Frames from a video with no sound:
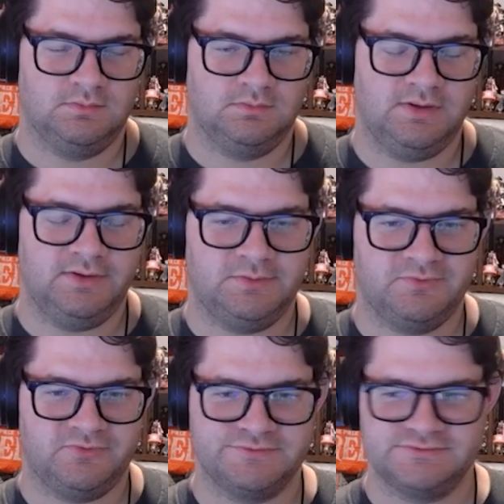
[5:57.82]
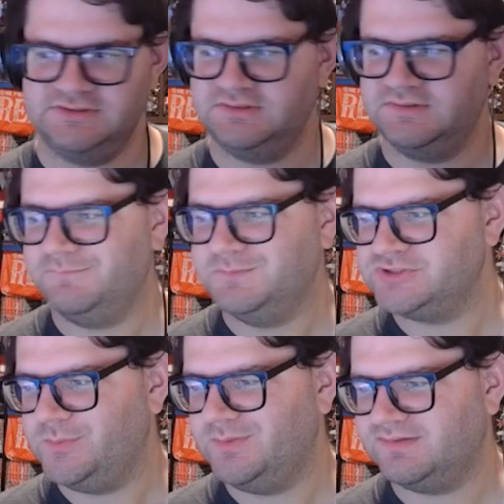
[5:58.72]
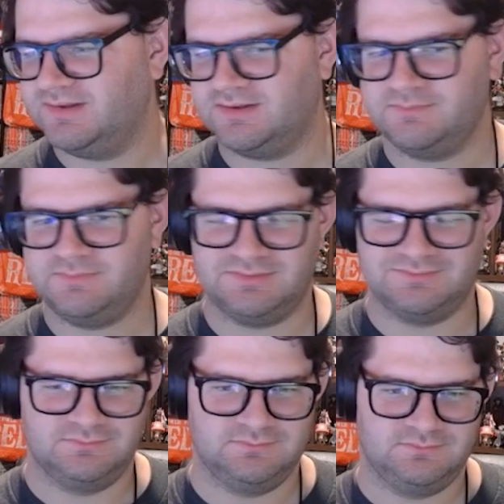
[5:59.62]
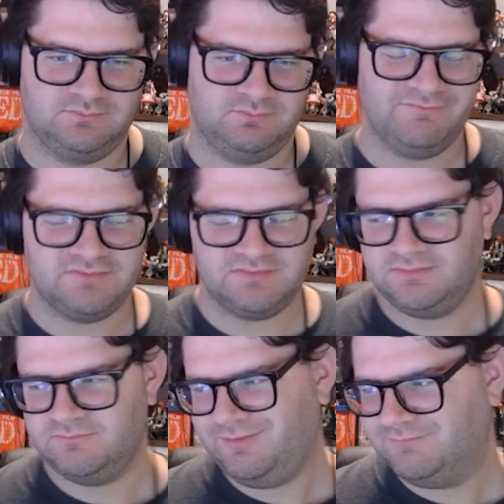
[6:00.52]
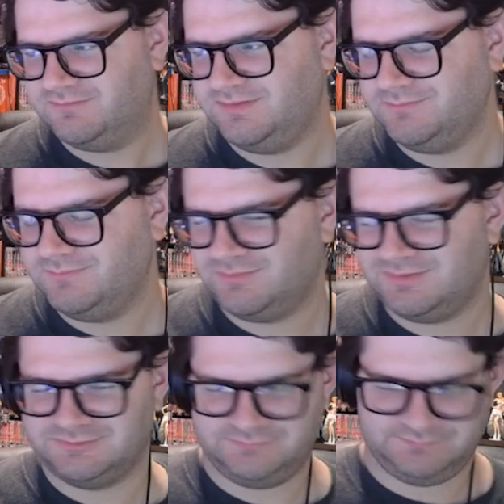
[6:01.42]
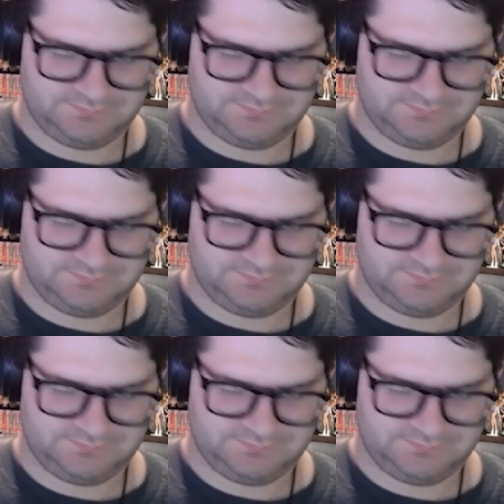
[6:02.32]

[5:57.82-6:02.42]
Yellow number 13. Give him a Scooby snack. Come on. We haven't seen them in a while.